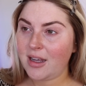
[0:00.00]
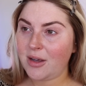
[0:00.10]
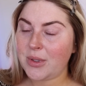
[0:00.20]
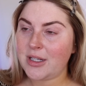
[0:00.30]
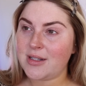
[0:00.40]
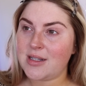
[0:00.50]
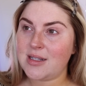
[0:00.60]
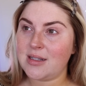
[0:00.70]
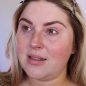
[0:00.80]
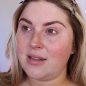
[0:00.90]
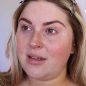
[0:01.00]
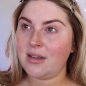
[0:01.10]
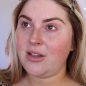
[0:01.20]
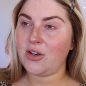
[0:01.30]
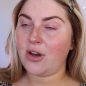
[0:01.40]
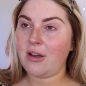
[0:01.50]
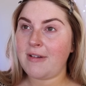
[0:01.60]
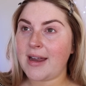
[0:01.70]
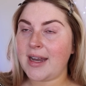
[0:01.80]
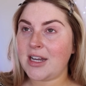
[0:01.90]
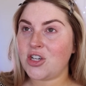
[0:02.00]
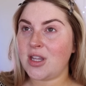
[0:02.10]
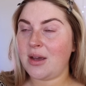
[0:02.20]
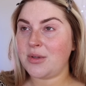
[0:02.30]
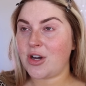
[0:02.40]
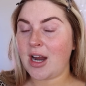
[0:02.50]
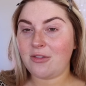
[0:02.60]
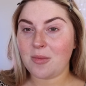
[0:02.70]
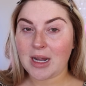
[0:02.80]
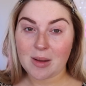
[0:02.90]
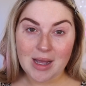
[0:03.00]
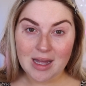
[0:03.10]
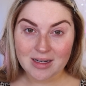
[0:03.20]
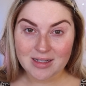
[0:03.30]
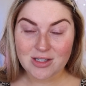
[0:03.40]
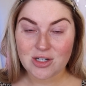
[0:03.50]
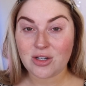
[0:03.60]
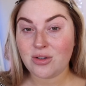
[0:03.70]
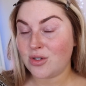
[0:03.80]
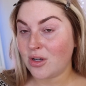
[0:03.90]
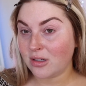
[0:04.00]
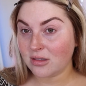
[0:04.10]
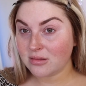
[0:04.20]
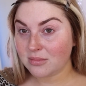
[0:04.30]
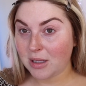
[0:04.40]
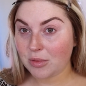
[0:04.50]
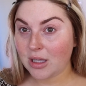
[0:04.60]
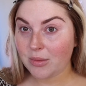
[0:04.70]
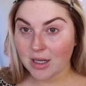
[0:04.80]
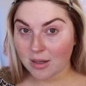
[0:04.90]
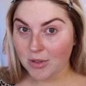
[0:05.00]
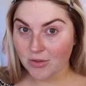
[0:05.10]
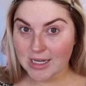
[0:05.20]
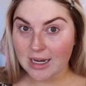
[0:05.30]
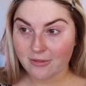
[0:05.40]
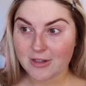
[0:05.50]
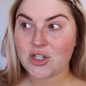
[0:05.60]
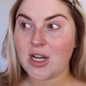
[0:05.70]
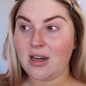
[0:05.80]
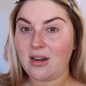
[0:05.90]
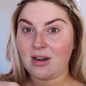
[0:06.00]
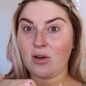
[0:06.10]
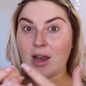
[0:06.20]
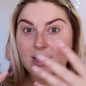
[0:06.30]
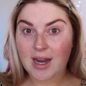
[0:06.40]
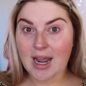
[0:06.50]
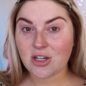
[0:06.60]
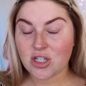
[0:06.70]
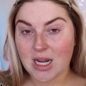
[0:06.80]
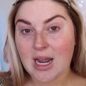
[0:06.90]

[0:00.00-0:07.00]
it was, you know, a foundation that was created for makeup artists to use on people that were going to be on television under HD